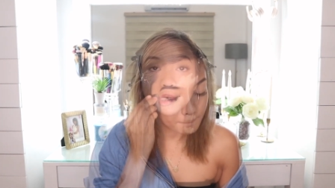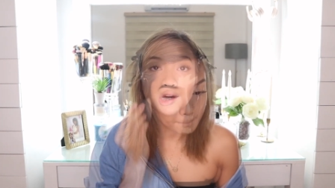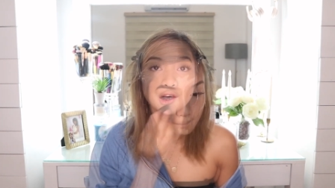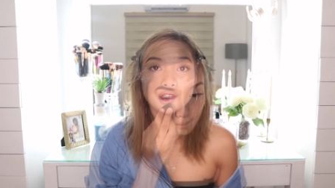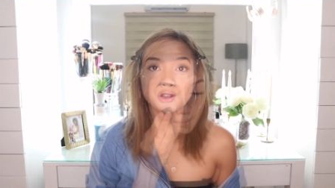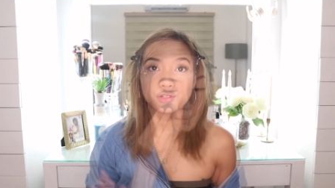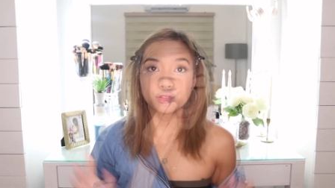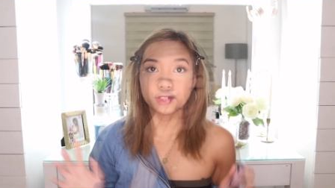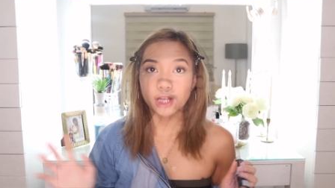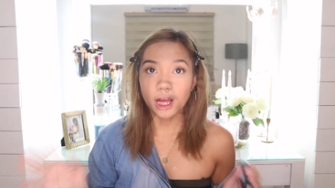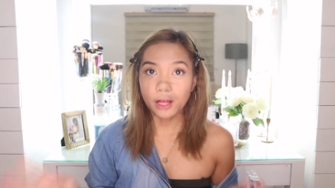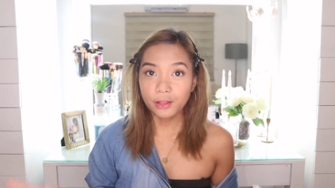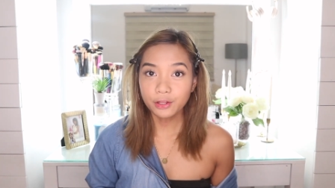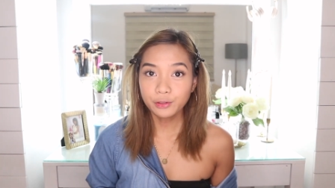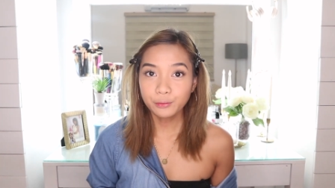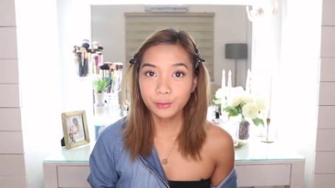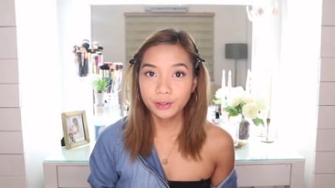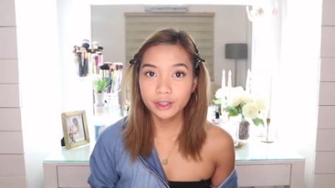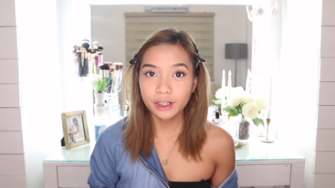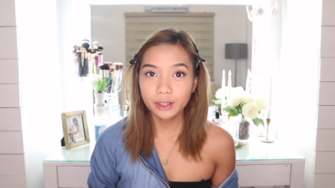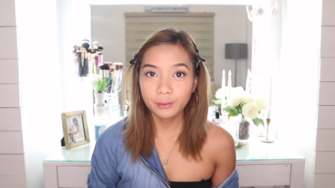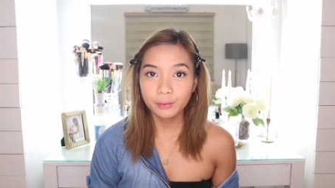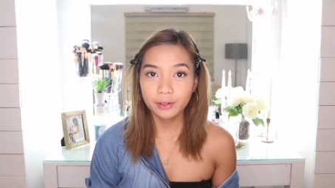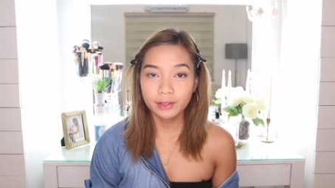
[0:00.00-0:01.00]
So now that
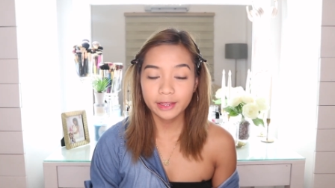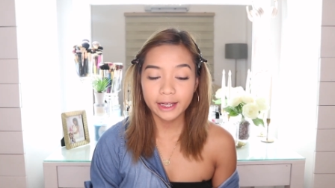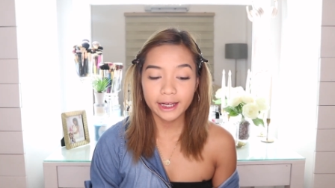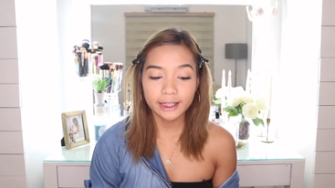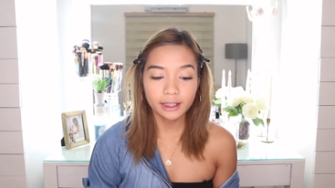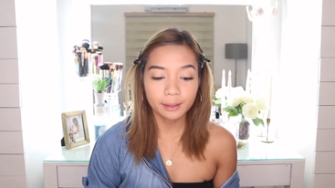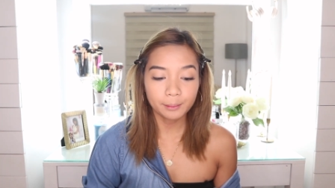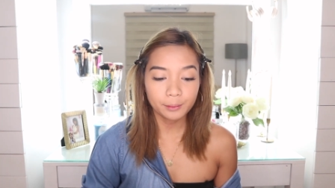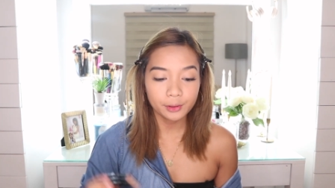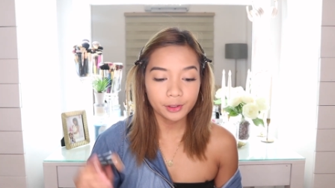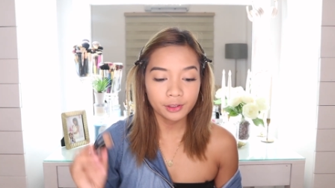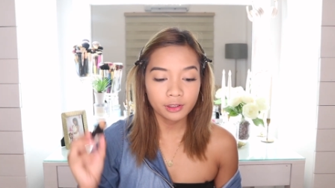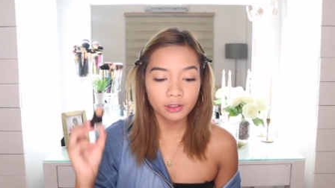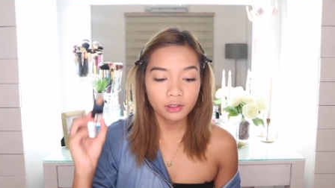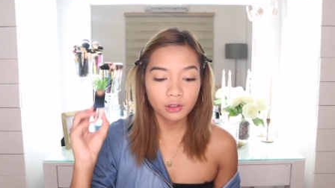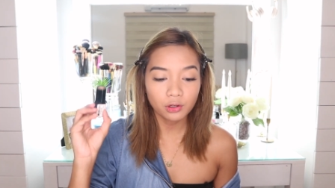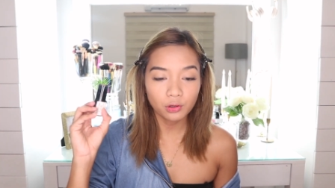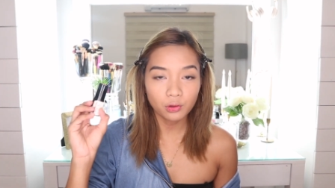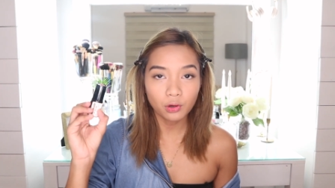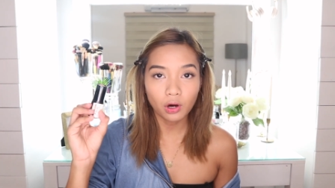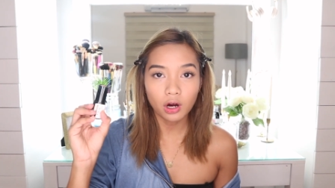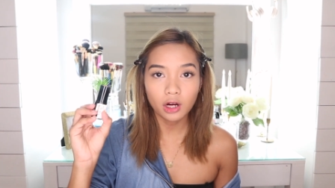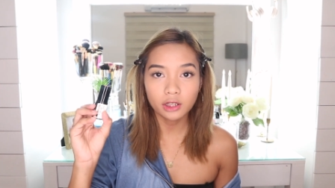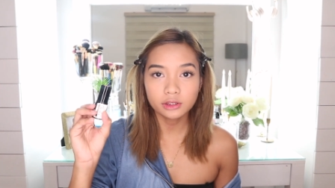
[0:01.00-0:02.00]
we're done with that, I'm gonna
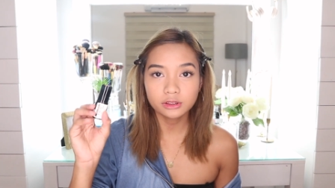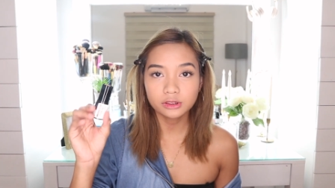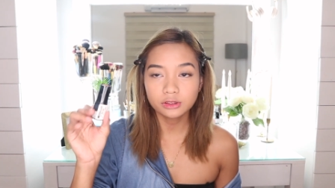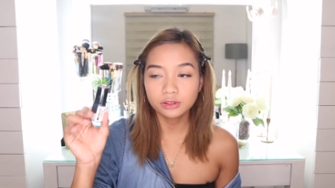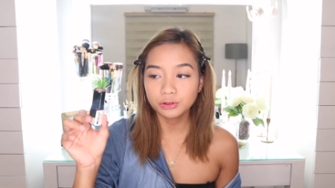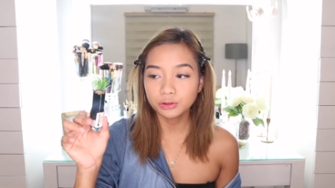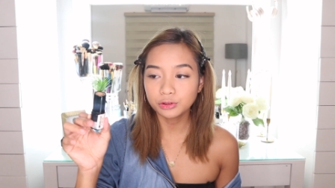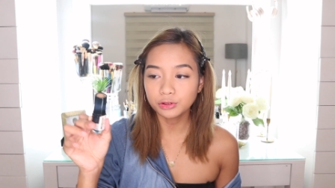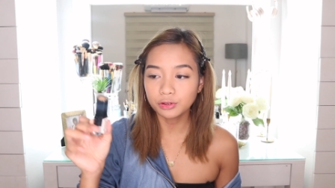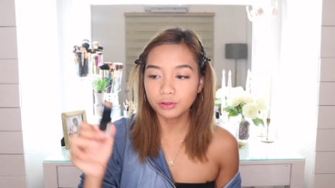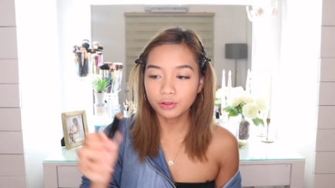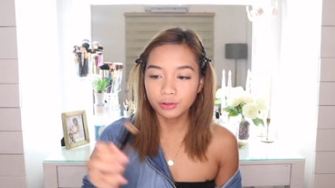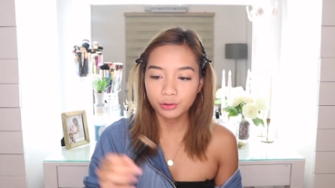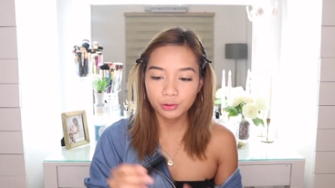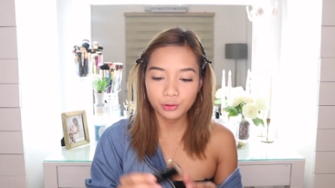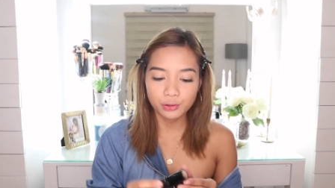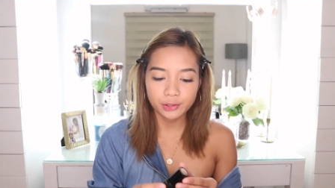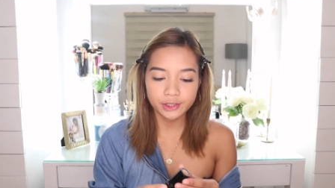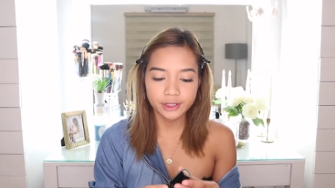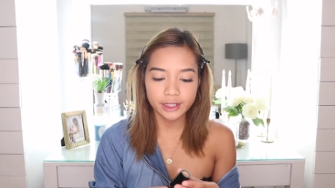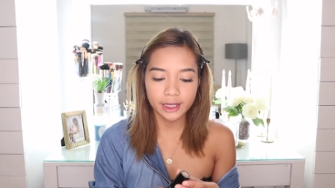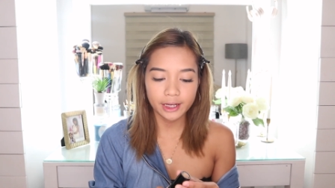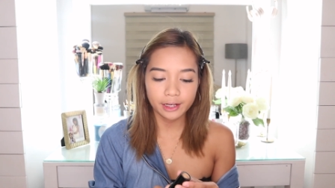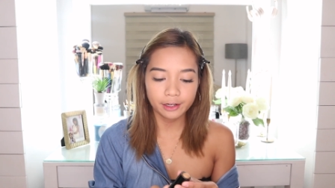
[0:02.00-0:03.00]
go on to
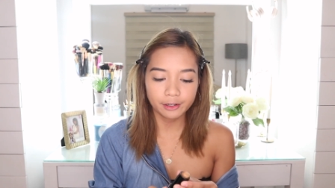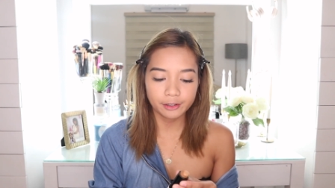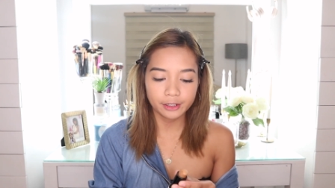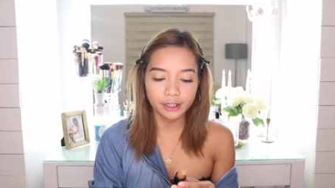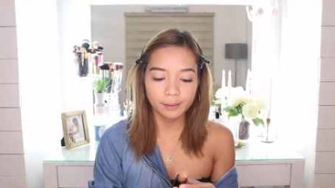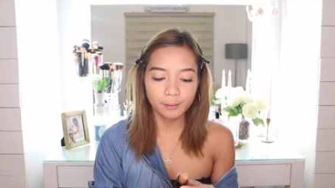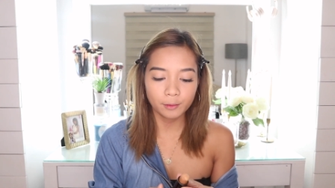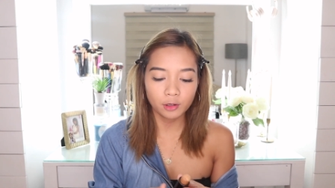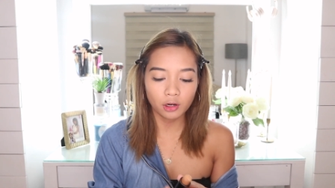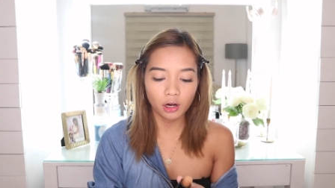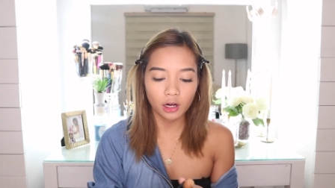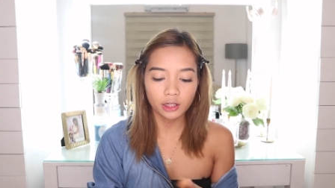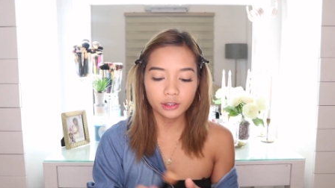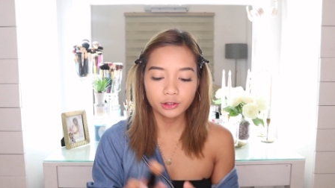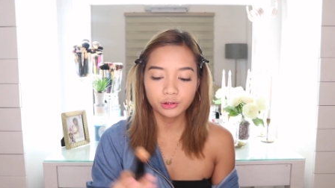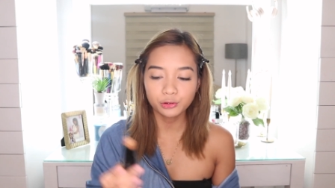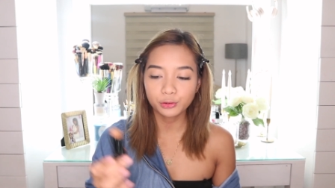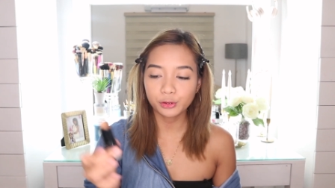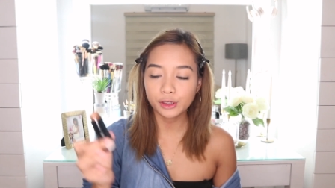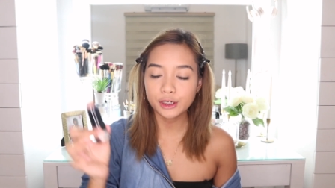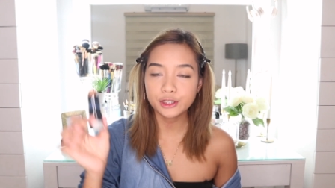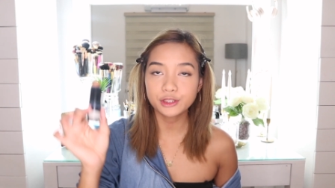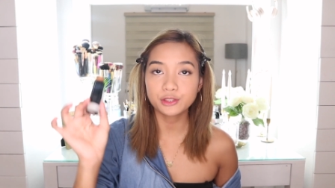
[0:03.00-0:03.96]
using cream contour.